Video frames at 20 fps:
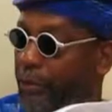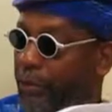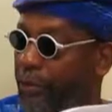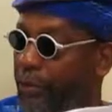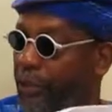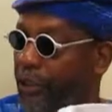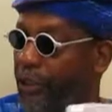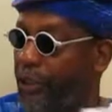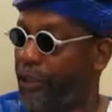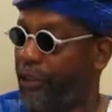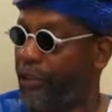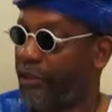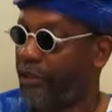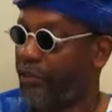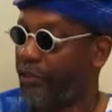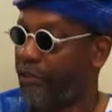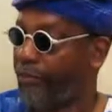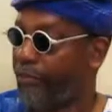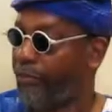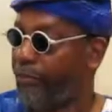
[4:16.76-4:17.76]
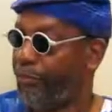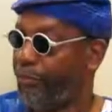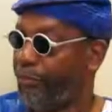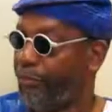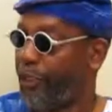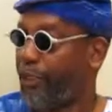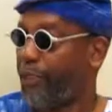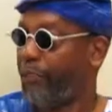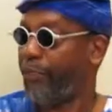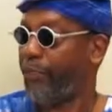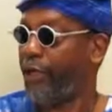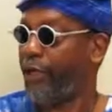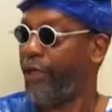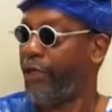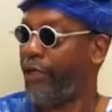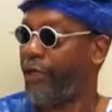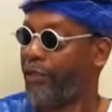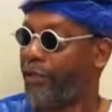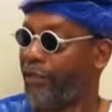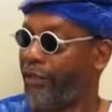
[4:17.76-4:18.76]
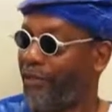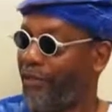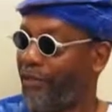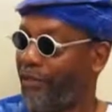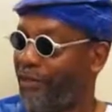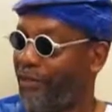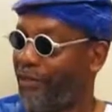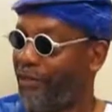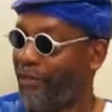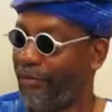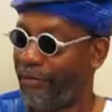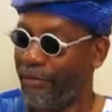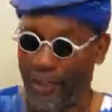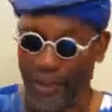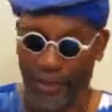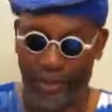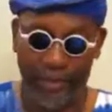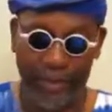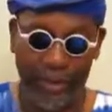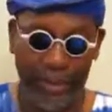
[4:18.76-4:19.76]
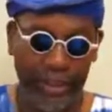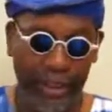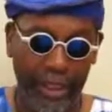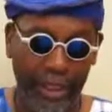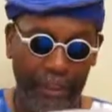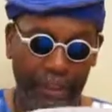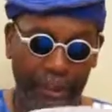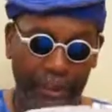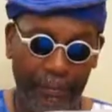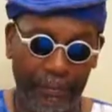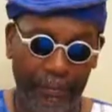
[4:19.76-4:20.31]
possessor of being brainless? That's what he's saying here.